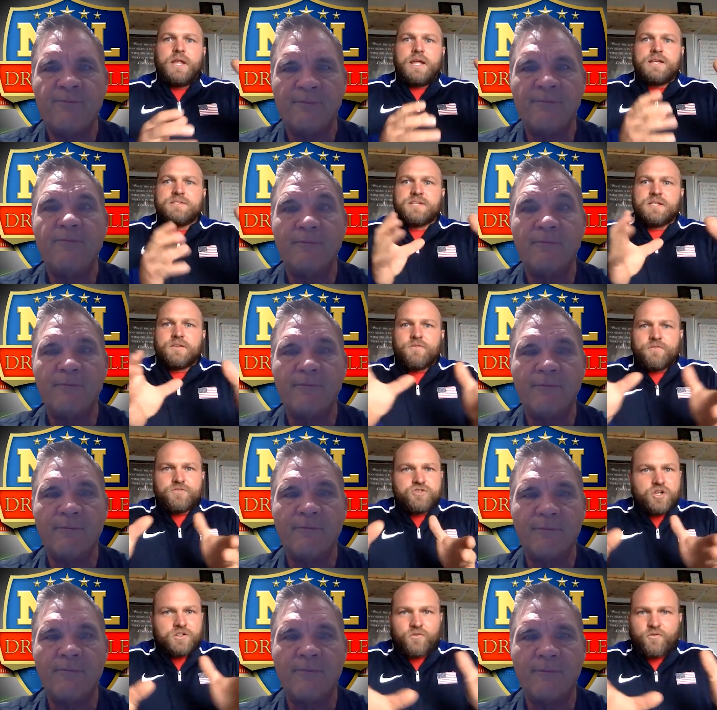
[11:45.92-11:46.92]
Speaker 1: Is it
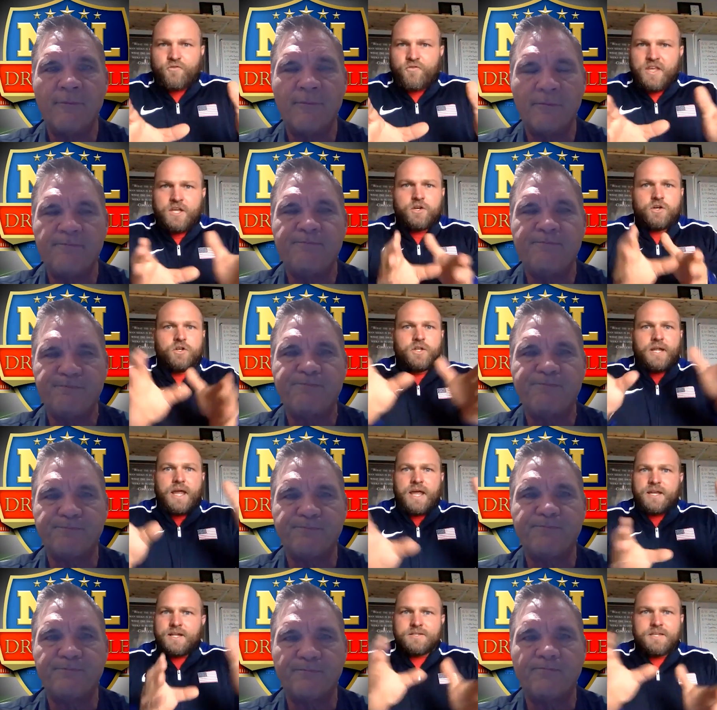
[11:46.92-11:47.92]
just feel
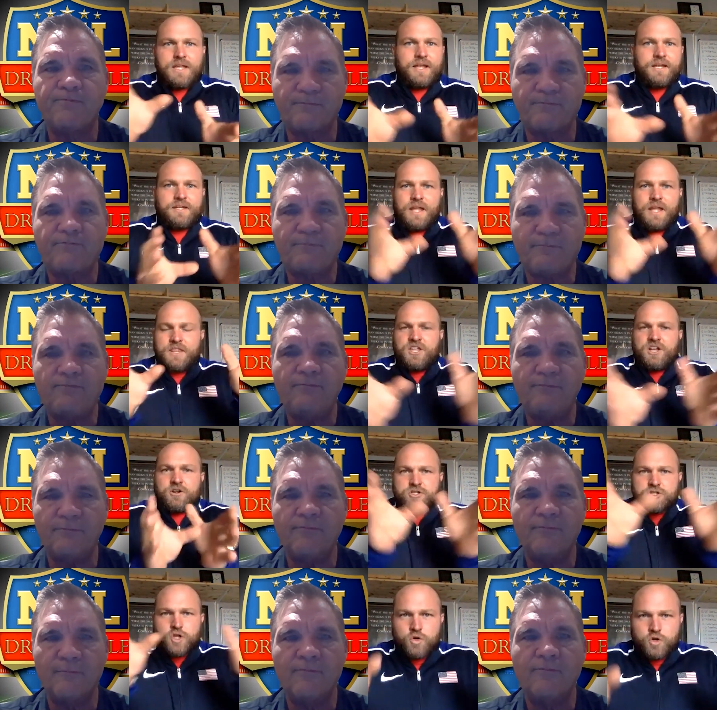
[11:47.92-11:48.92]
and
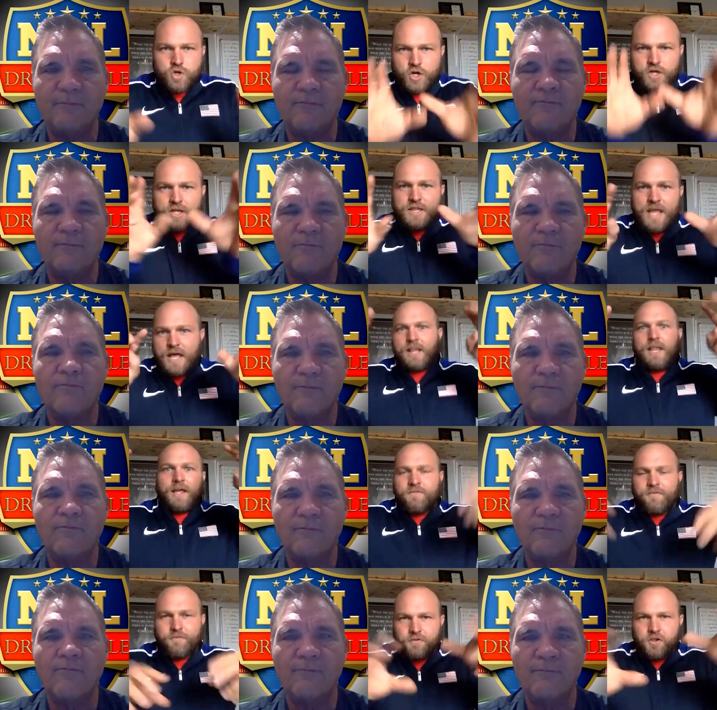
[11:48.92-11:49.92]
they're so good in that
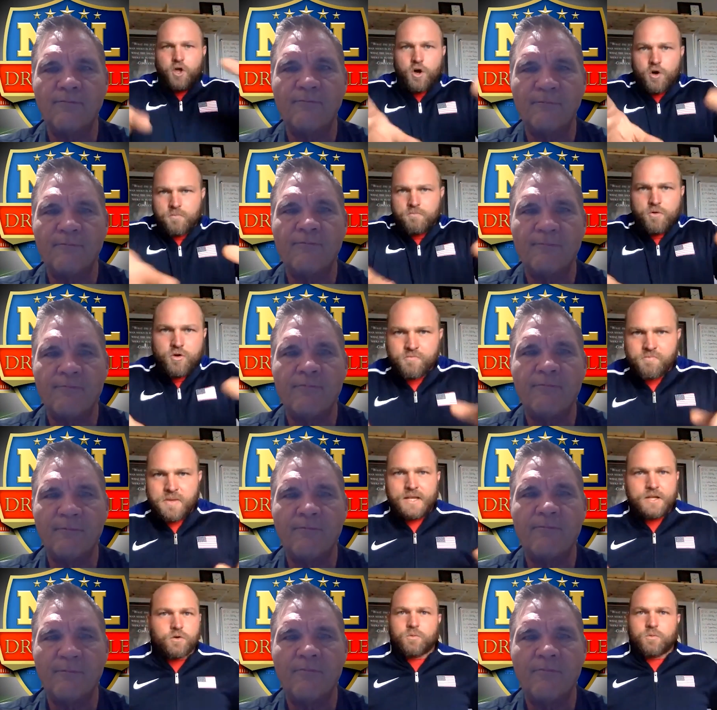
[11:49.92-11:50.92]
like flow
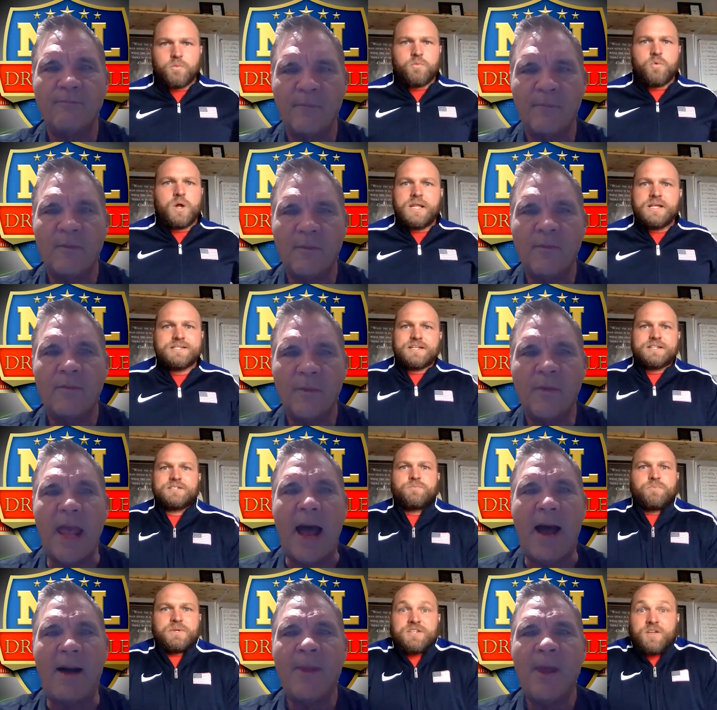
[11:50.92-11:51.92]
movement, or what is it
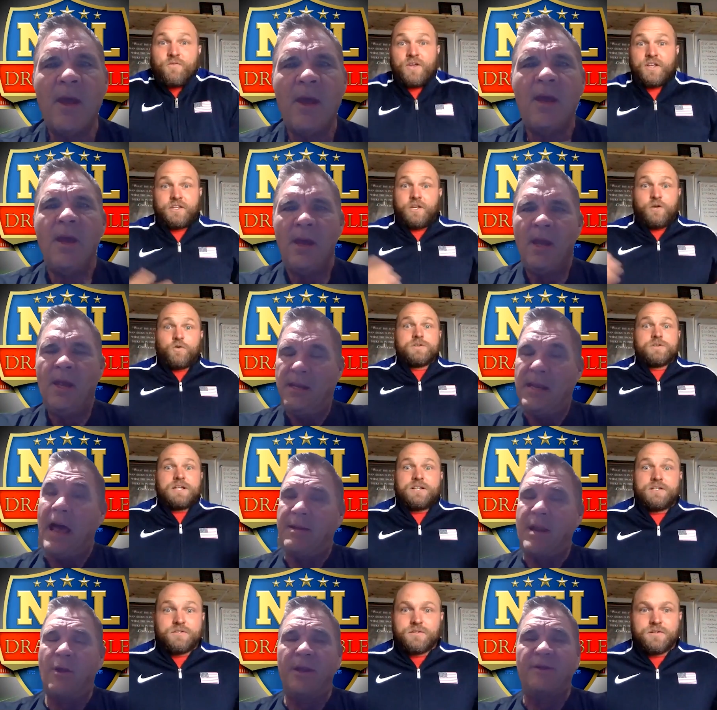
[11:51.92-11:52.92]
Speaker 2: specifically? Or is
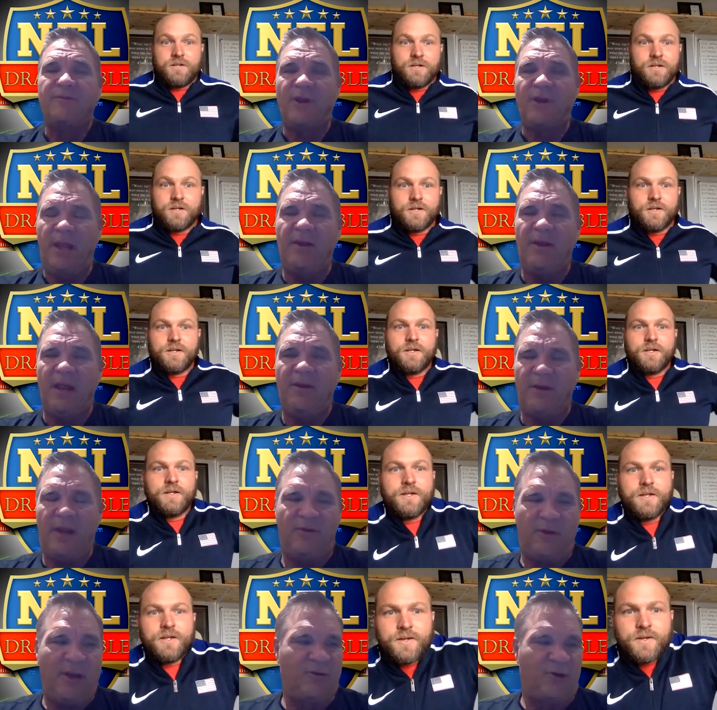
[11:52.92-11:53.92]

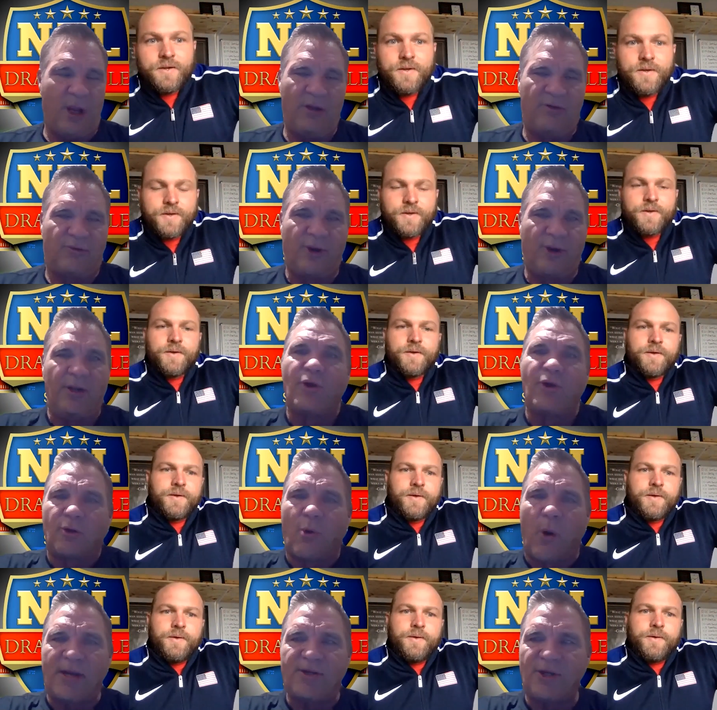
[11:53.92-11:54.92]
it's really good
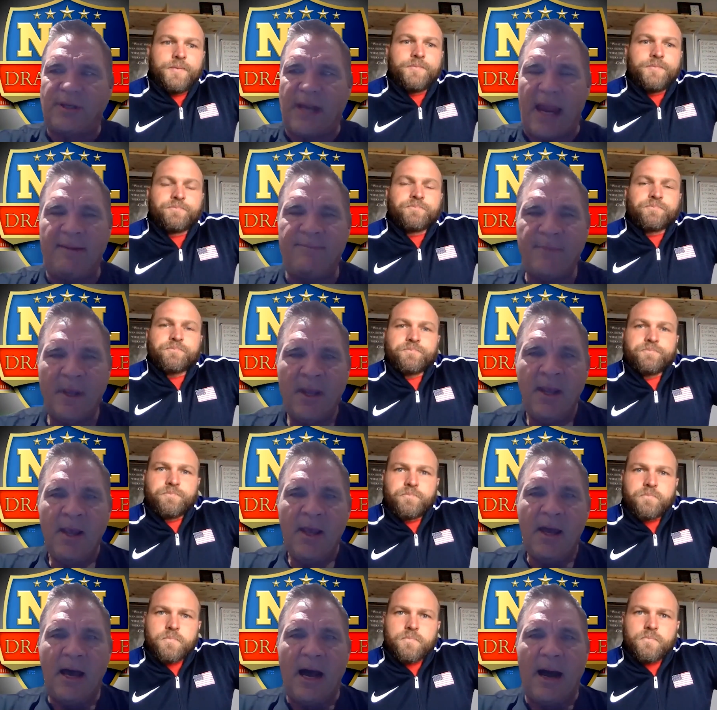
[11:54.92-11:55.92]
question, Dane.
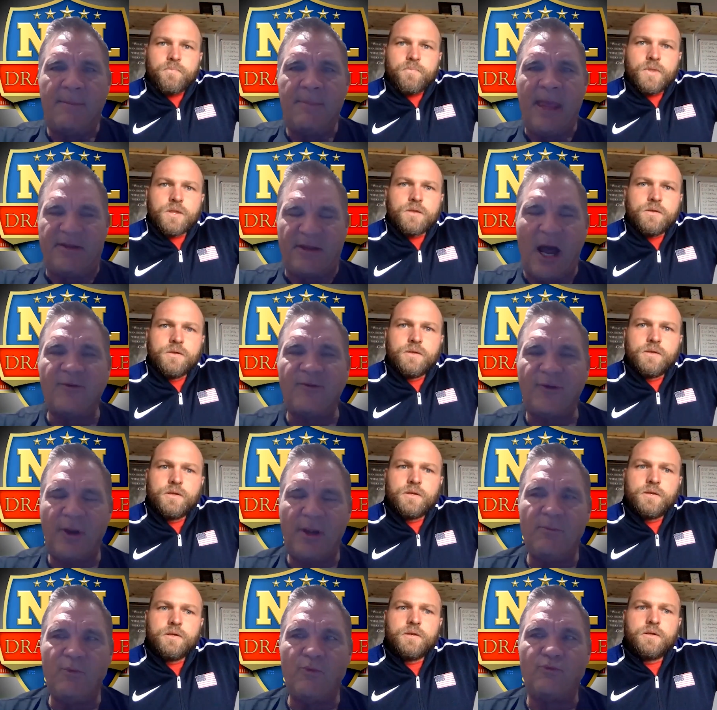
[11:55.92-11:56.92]
The
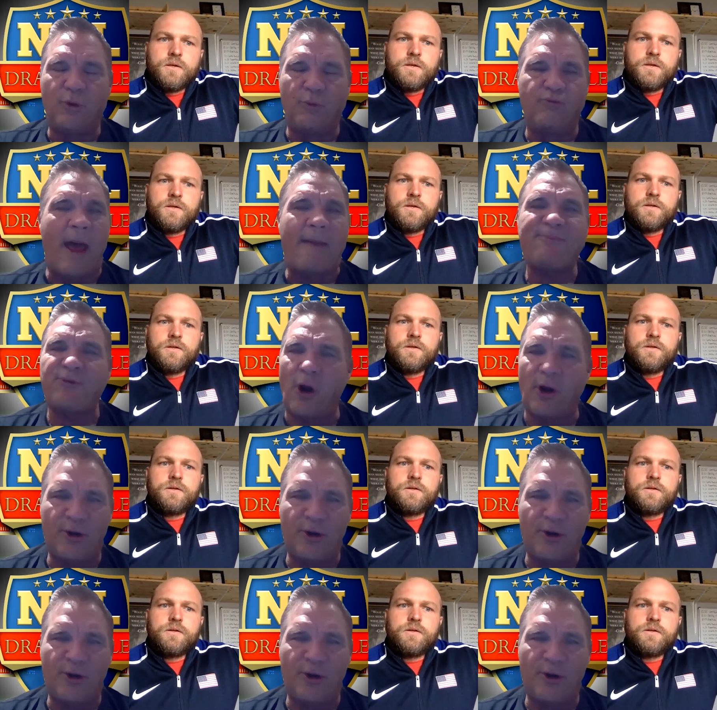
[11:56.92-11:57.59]
reps are